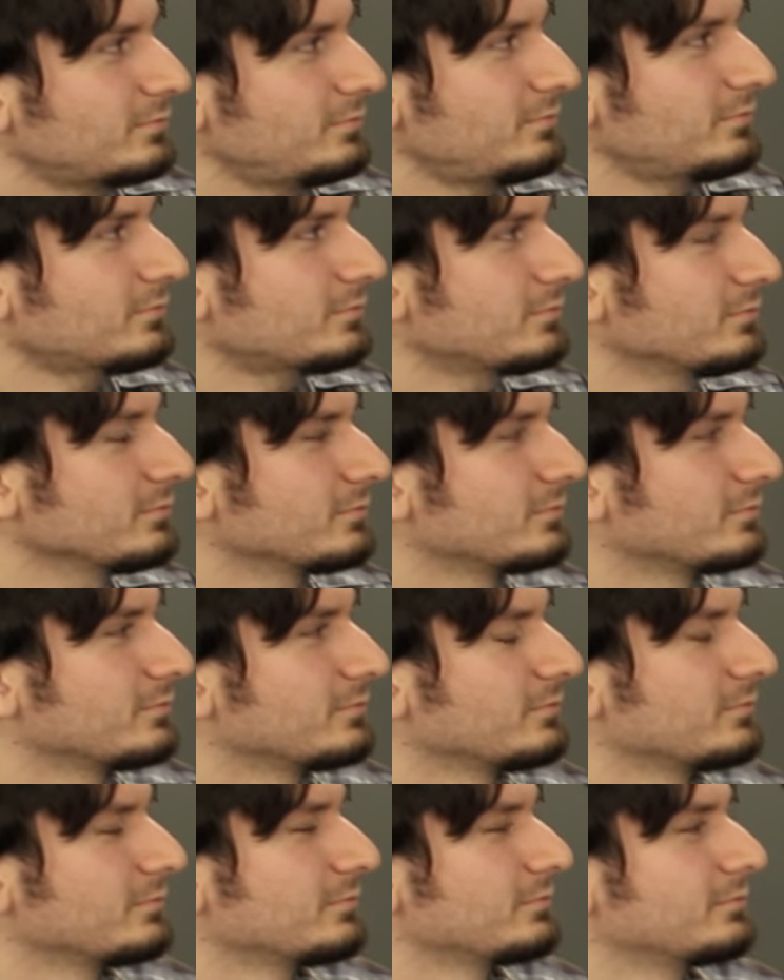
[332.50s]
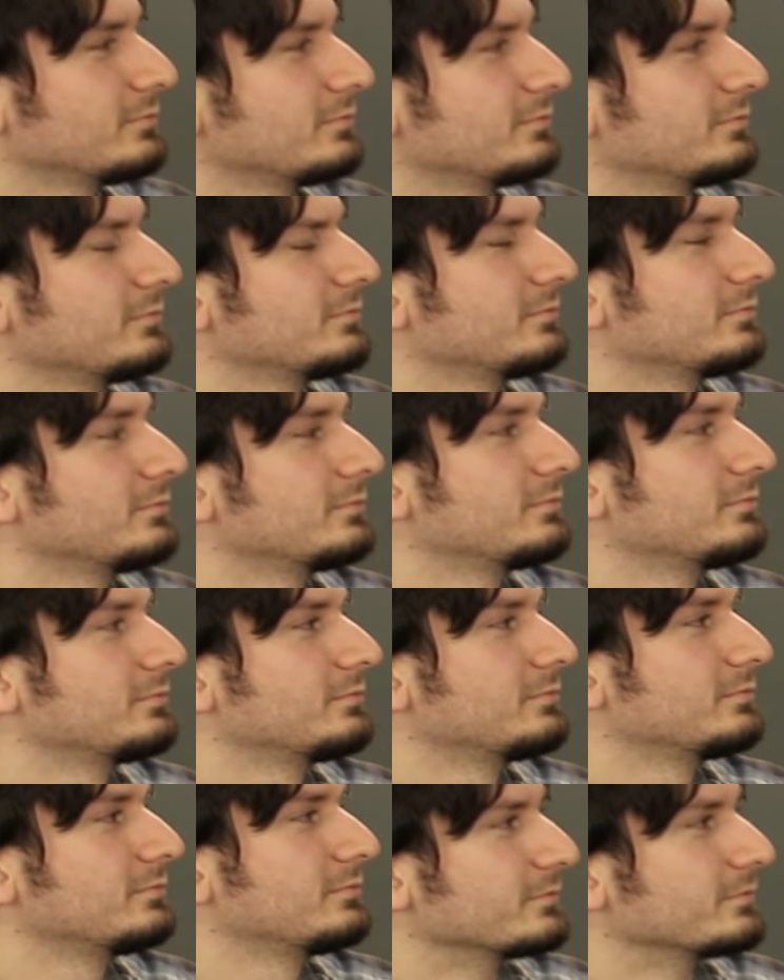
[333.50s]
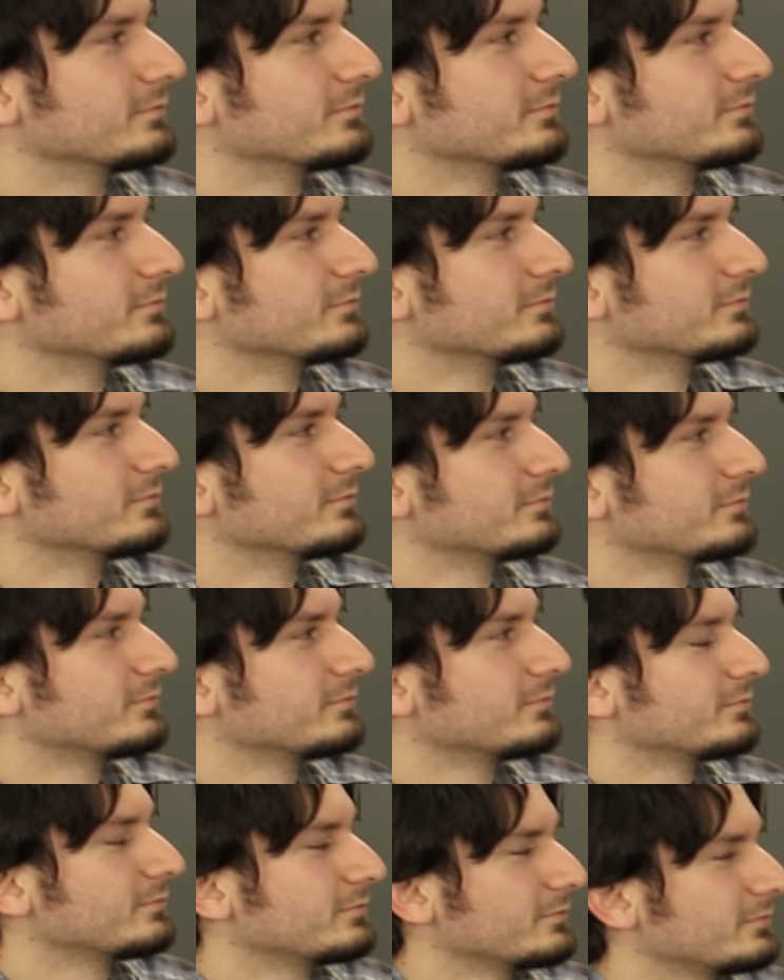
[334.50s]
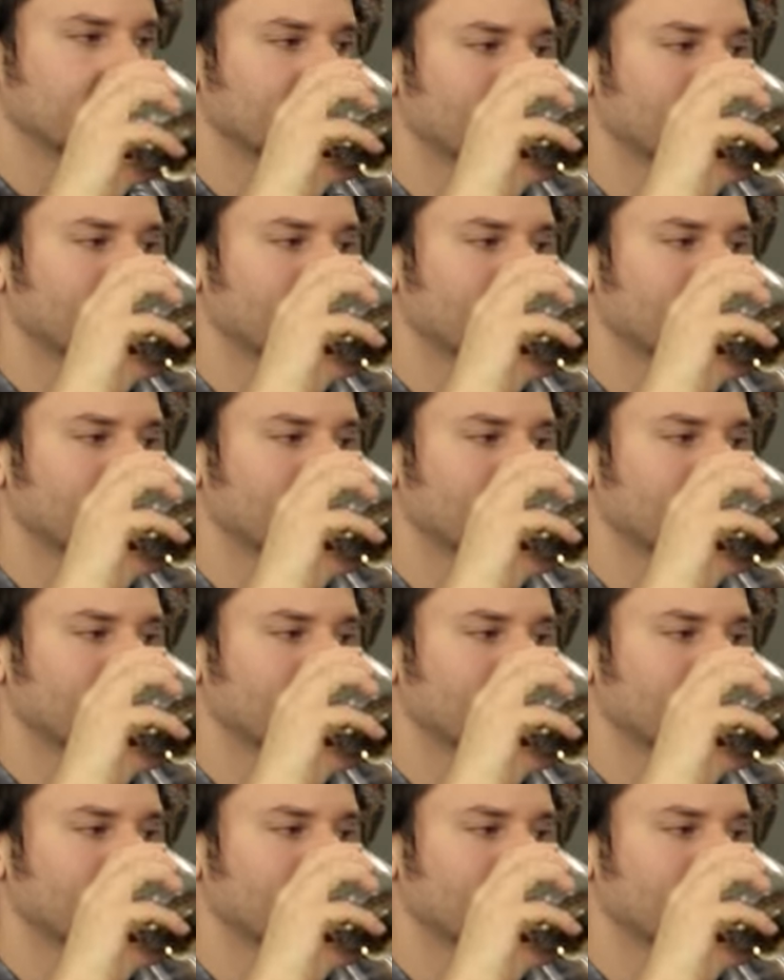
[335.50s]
The person shown says nothing.